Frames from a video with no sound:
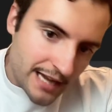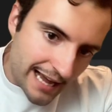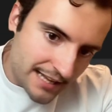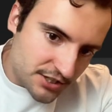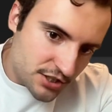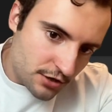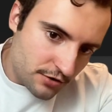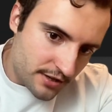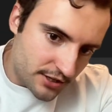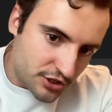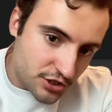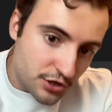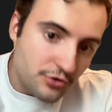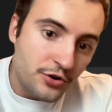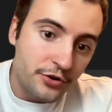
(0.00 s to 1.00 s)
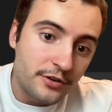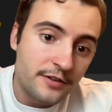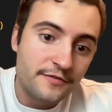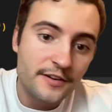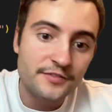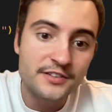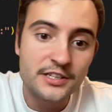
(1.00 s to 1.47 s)
And so there's
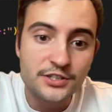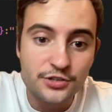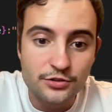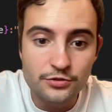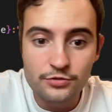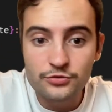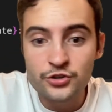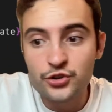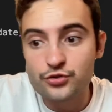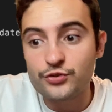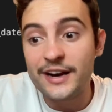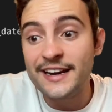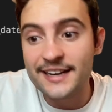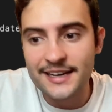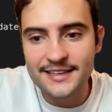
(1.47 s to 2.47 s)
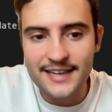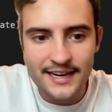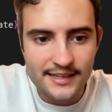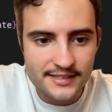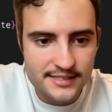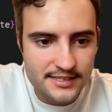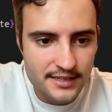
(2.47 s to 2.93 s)
252 trading
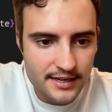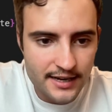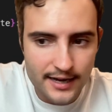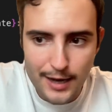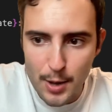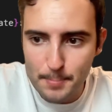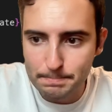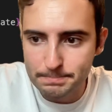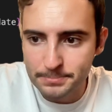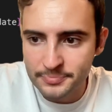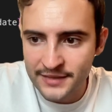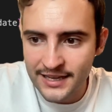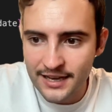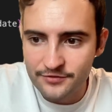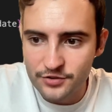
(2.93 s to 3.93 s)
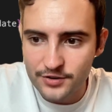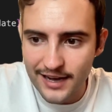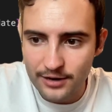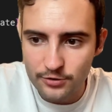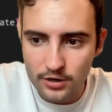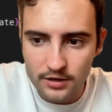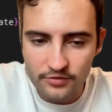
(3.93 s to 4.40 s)
days, if you
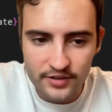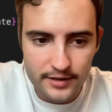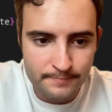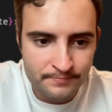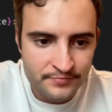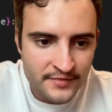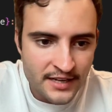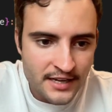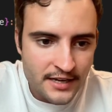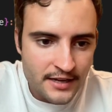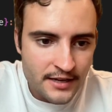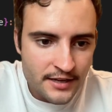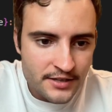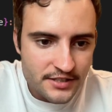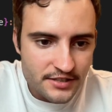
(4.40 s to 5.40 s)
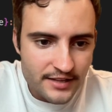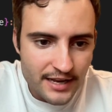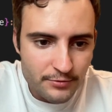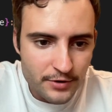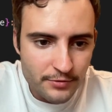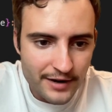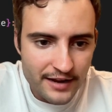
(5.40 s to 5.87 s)
count all of it. So
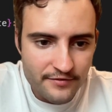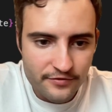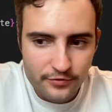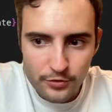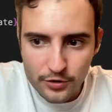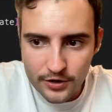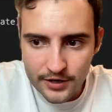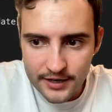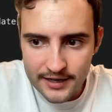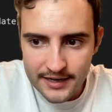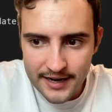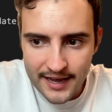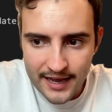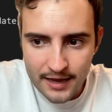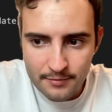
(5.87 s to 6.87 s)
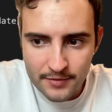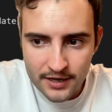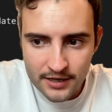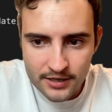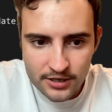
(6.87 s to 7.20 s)
then we write for name